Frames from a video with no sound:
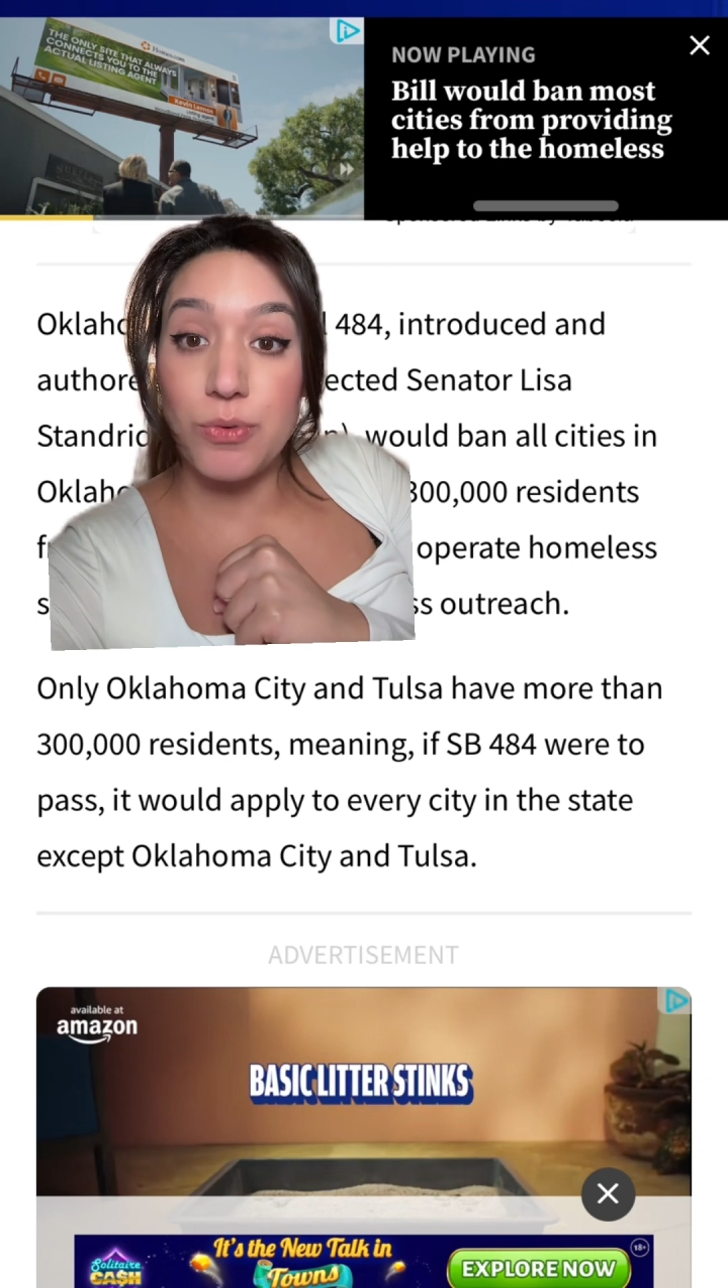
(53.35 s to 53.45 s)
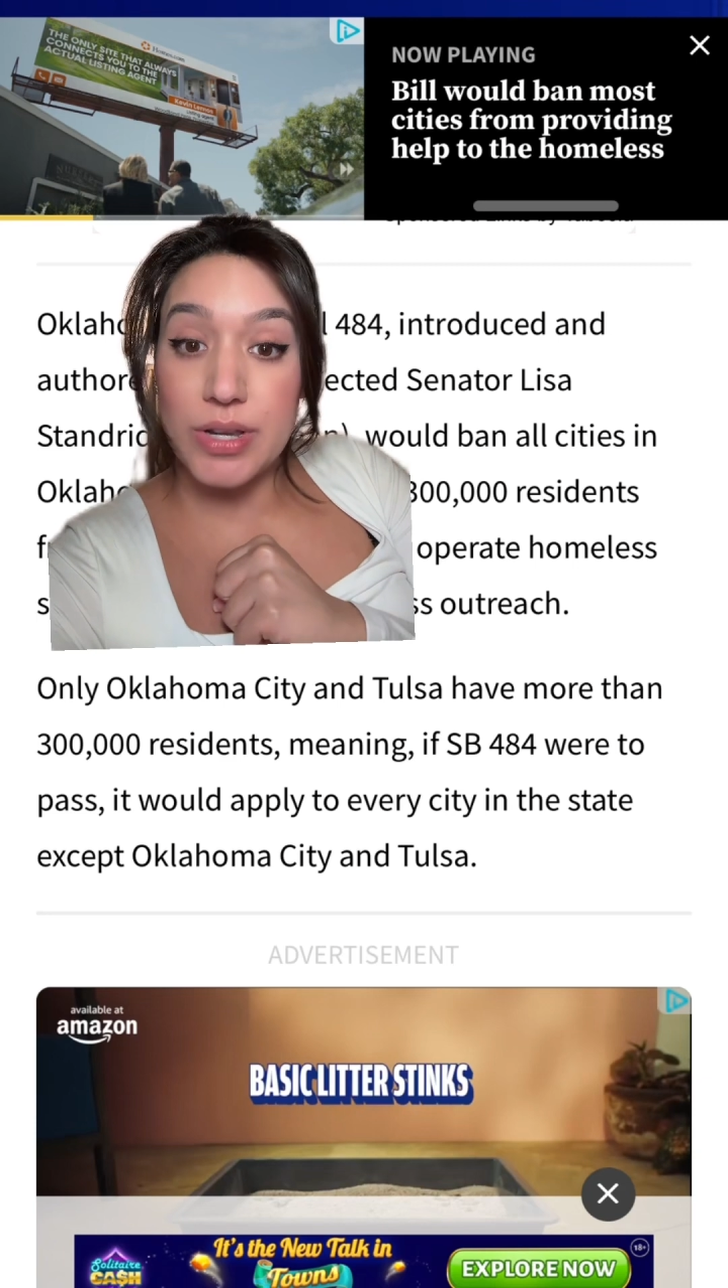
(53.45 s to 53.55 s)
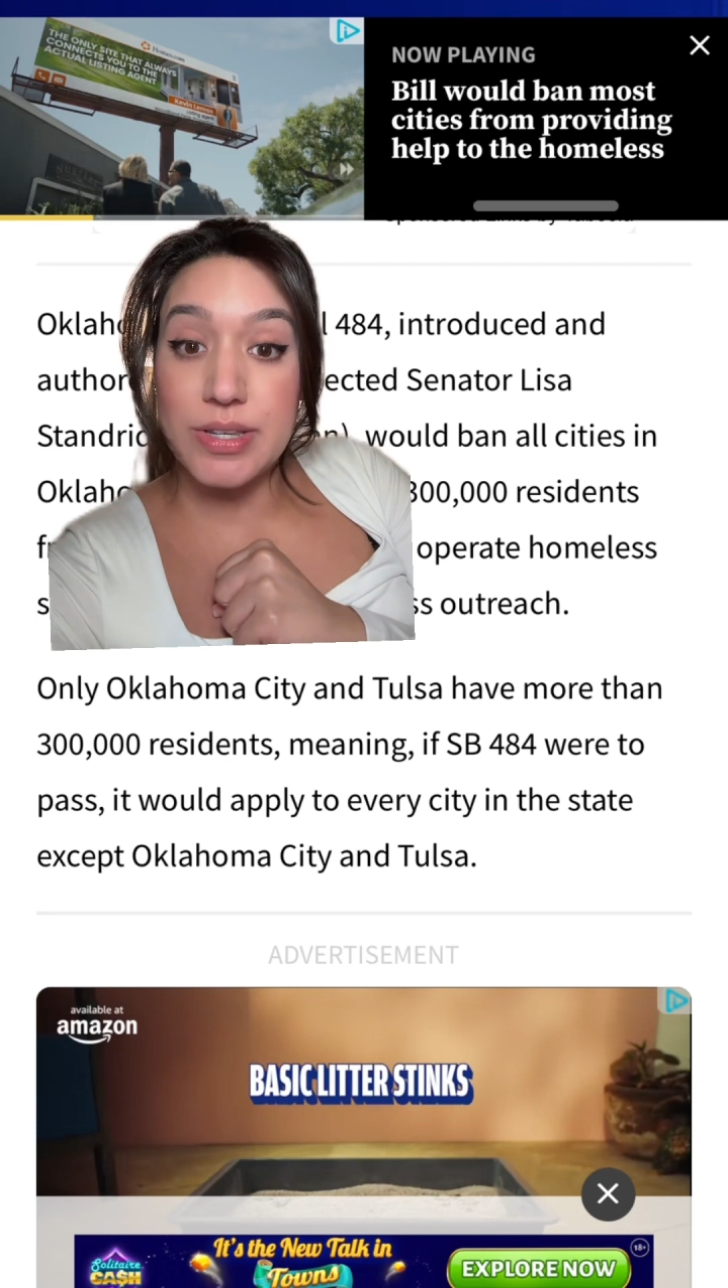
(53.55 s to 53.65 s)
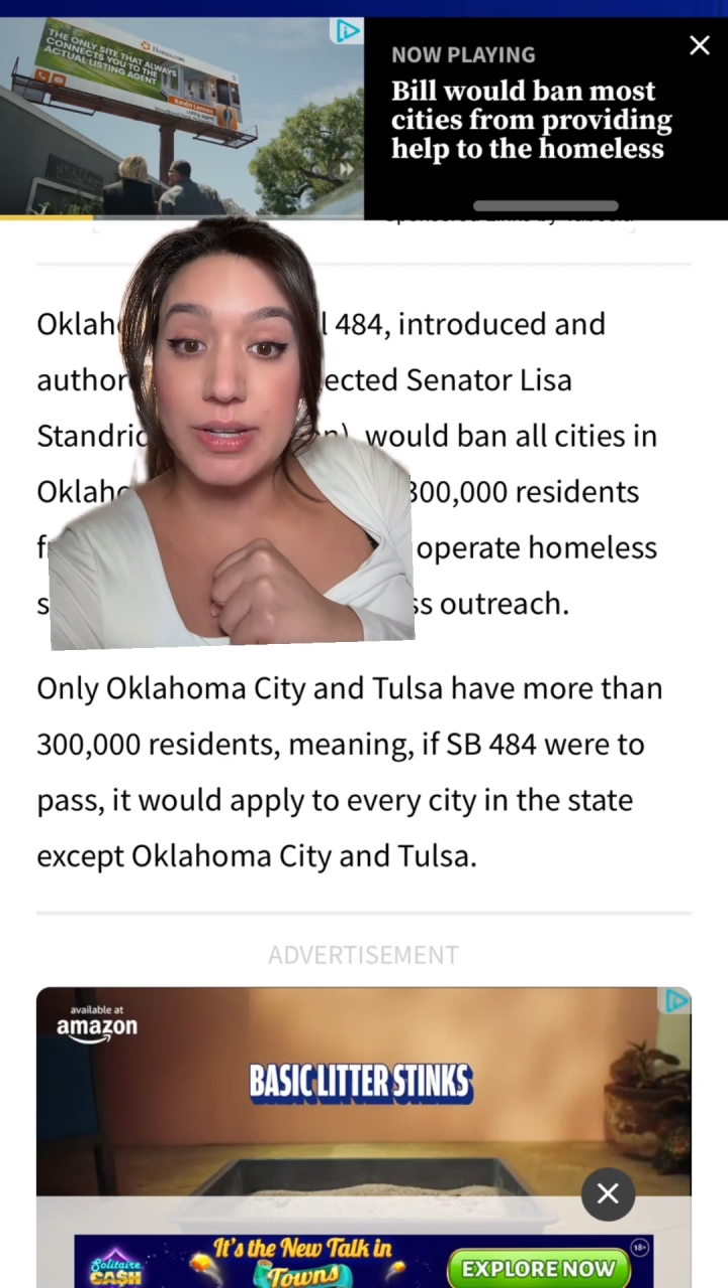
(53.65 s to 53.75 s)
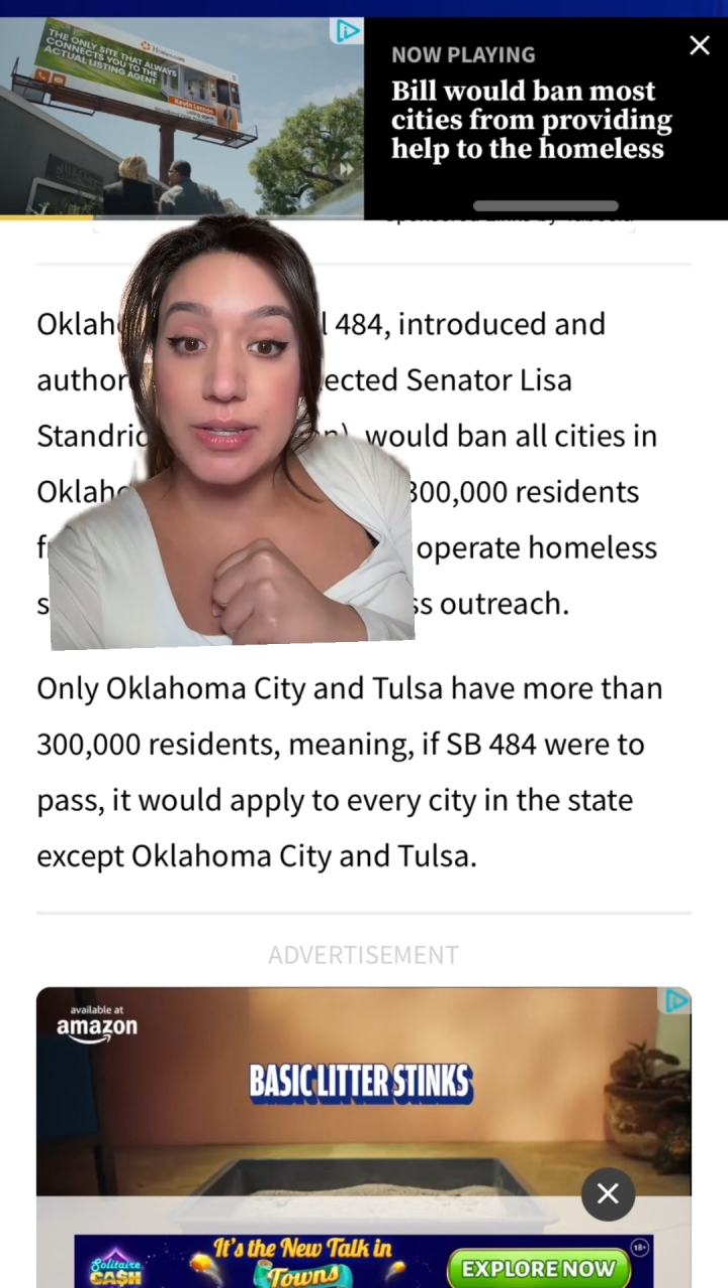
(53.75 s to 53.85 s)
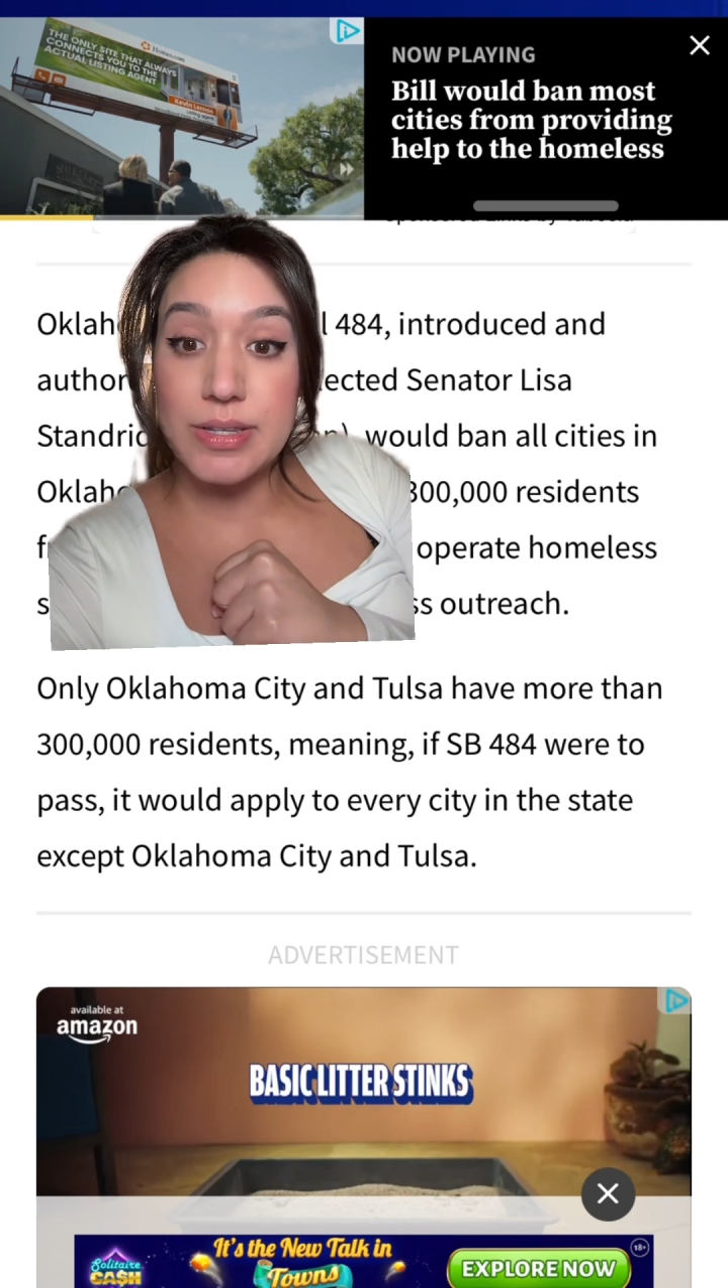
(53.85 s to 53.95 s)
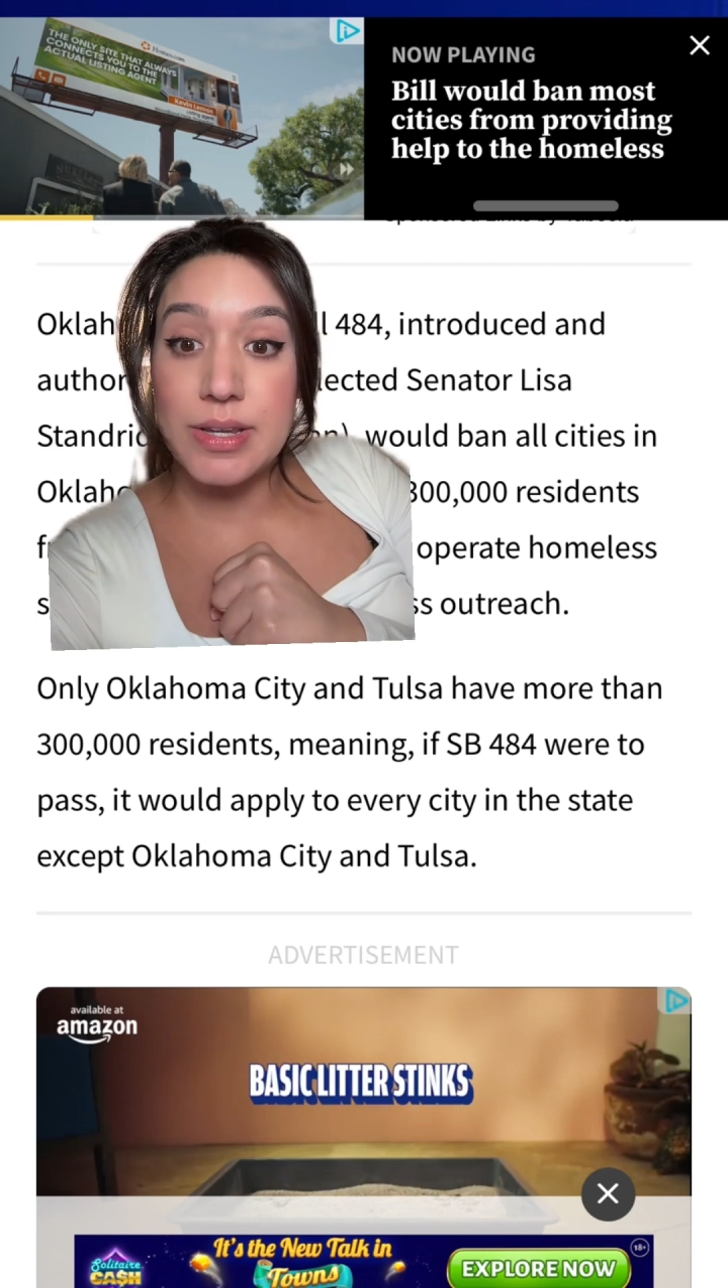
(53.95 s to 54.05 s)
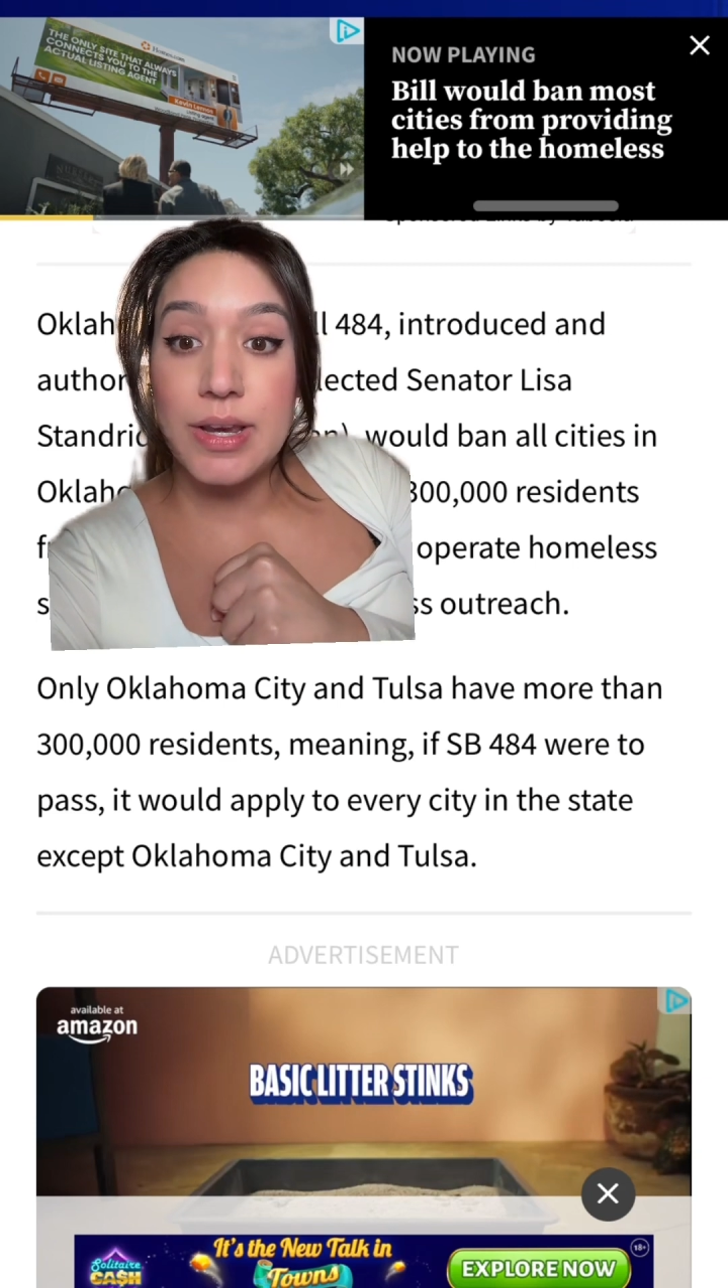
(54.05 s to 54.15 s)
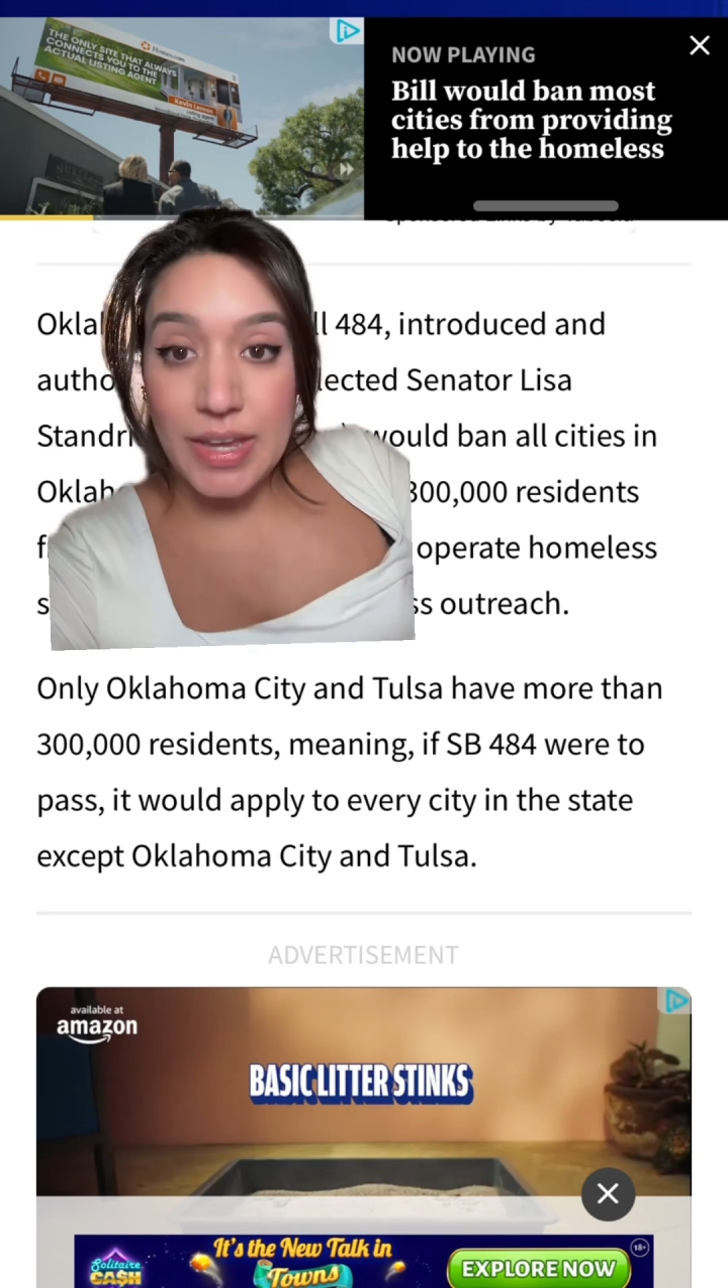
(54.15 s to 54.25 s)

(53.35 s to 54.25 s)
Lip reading: residents.